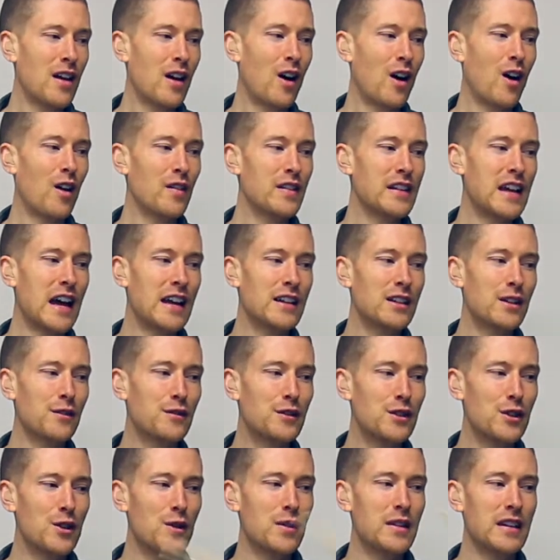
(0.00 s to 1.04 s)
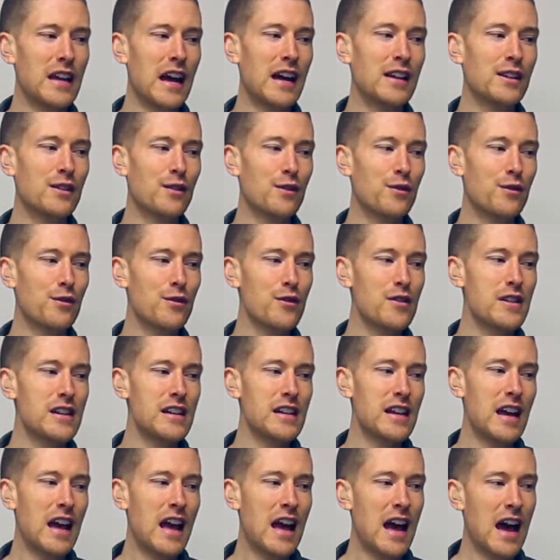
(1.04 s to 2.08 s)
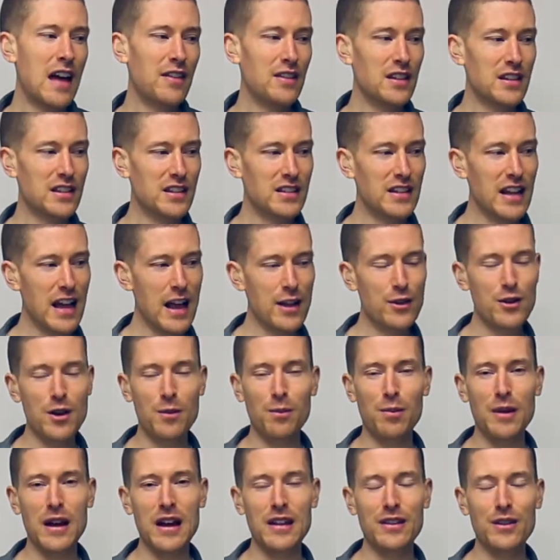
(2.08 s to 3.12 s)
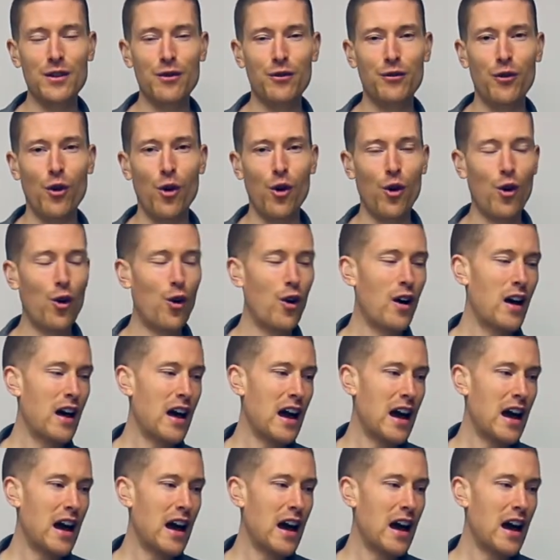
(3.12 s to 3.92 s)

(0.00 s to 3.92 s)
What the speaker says: on the end of 2 and the end of 3, and the snare drum playing the 4,